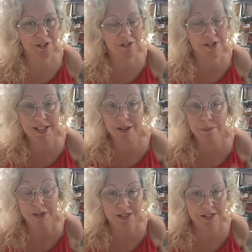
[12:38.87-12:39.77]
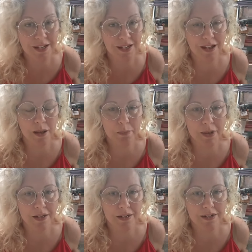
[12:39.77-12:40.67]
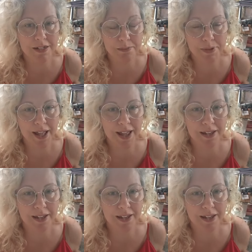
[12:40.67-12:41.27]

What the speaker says: resentments can come in to play.